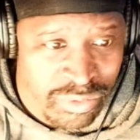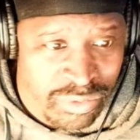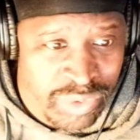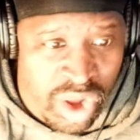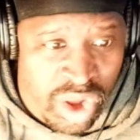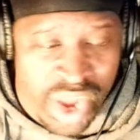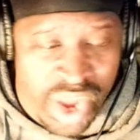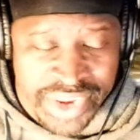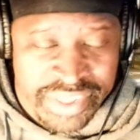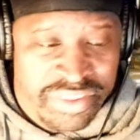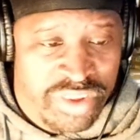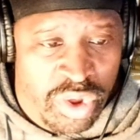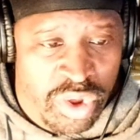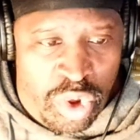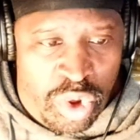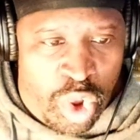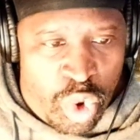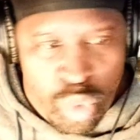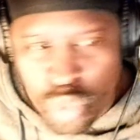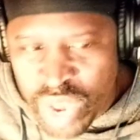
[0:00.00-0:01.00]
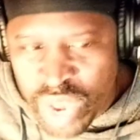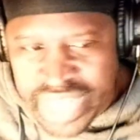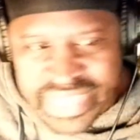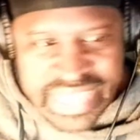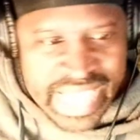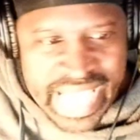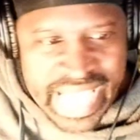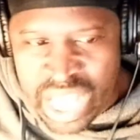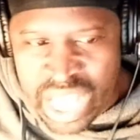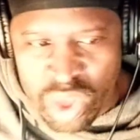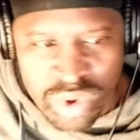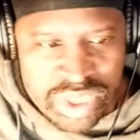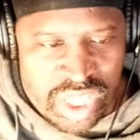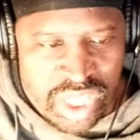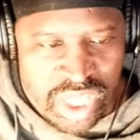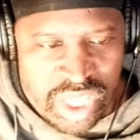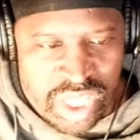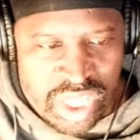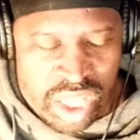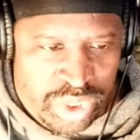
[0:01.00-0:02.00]
regardless to what the
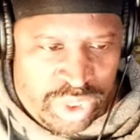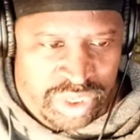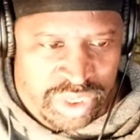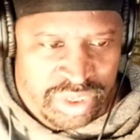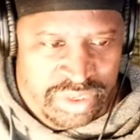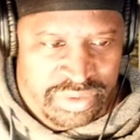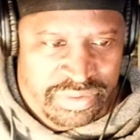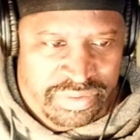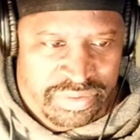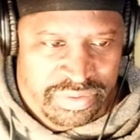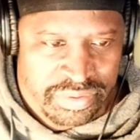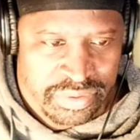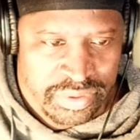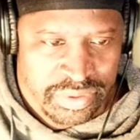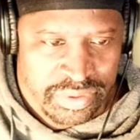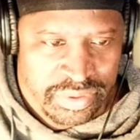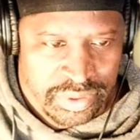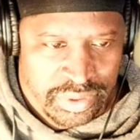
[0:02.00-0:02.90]
outcome was.